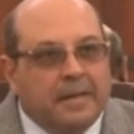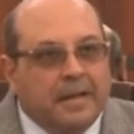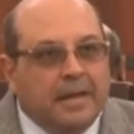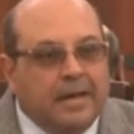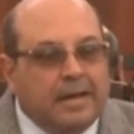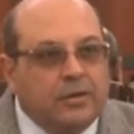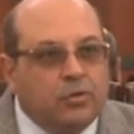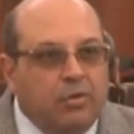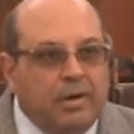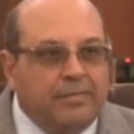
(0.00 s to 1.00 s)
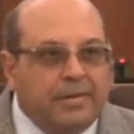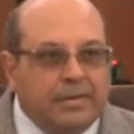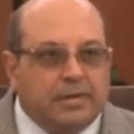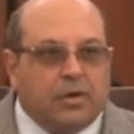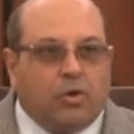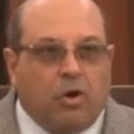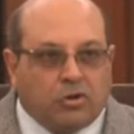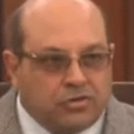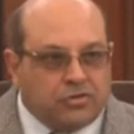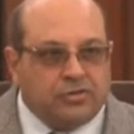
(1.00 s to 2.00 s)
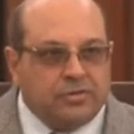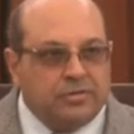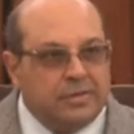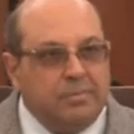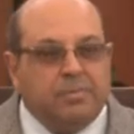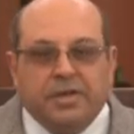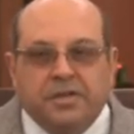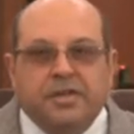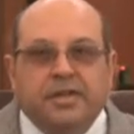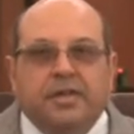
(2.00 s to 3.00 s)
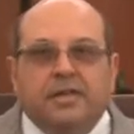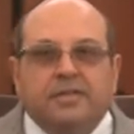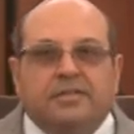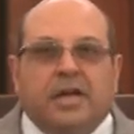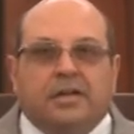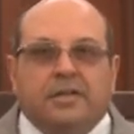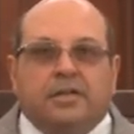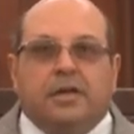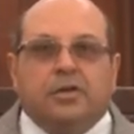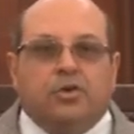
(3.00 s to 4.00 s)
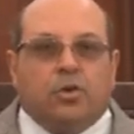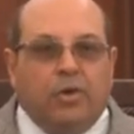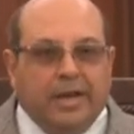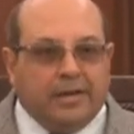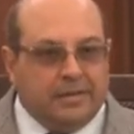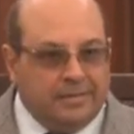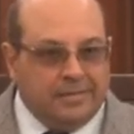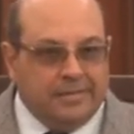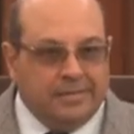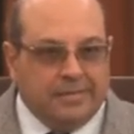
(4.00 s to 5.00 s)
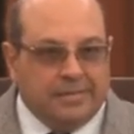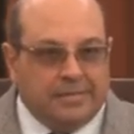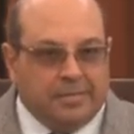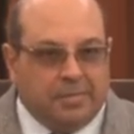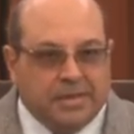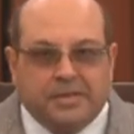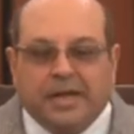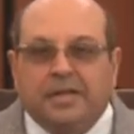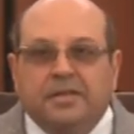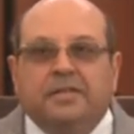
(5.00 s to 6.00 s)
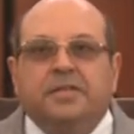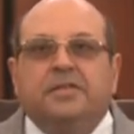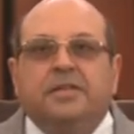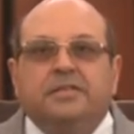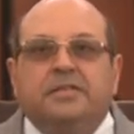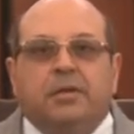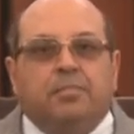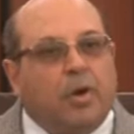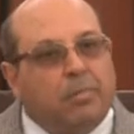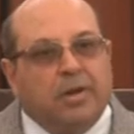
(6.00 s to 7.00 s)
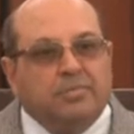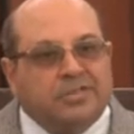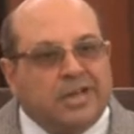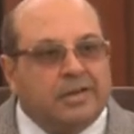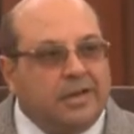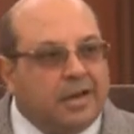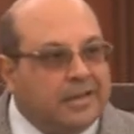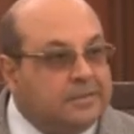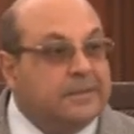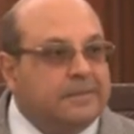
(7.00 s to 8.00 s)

And it is only when the courts in British India started controlling panchayat decisions that problems started arising.